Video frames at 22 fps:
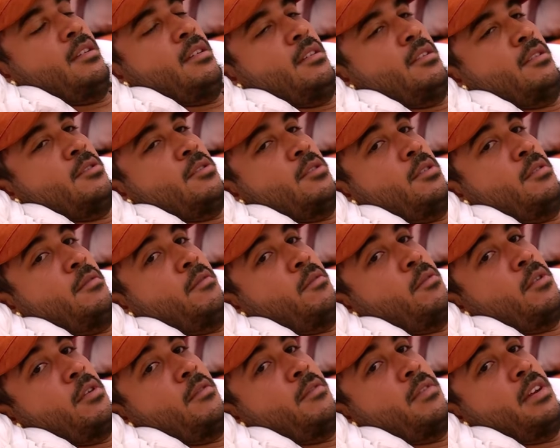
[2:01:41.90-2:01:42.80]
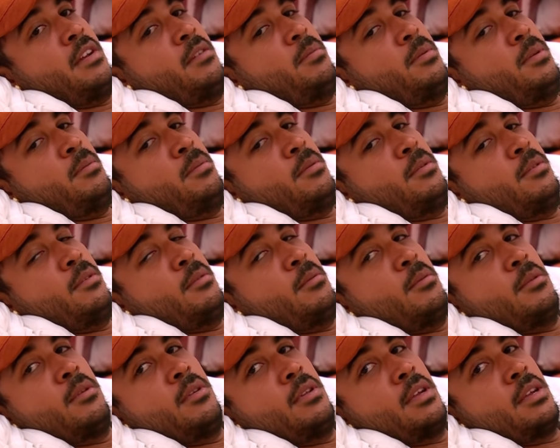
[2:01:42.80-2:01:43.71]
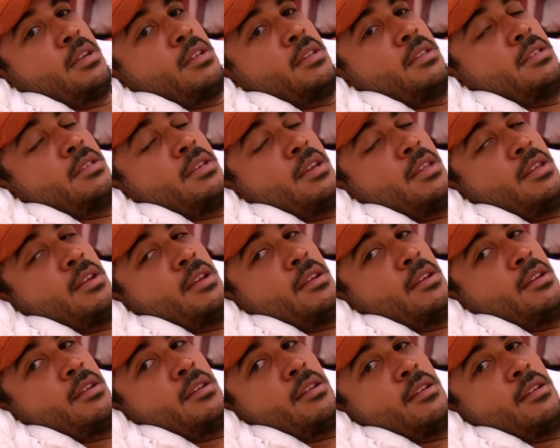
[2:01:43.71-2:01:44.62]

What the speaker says: There's only 45 people in the world that can say that.